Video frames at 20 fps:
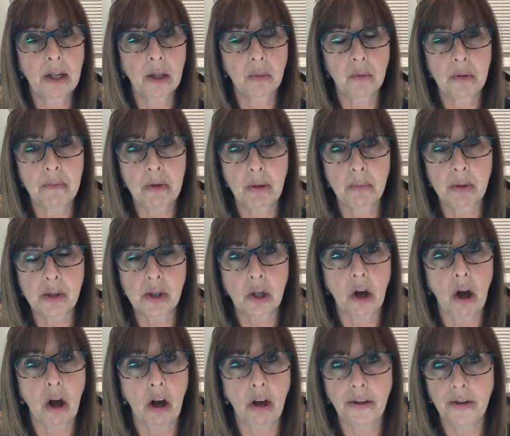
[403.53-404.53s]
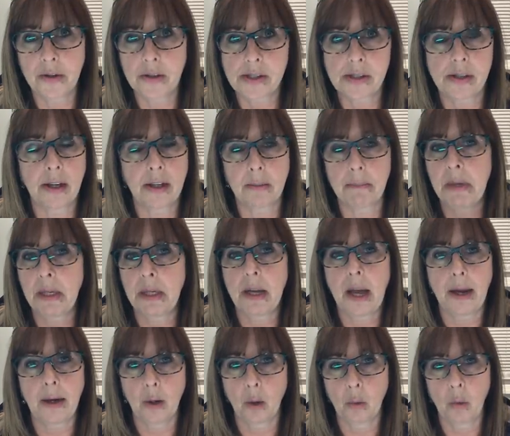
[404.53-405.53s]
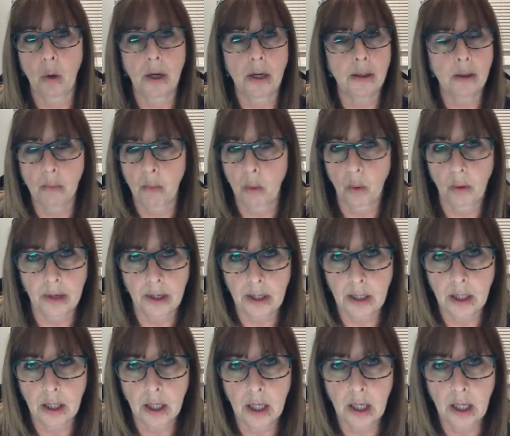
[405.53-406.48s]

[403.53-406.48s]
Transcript: can remember to call there is like midnight or one in the morning.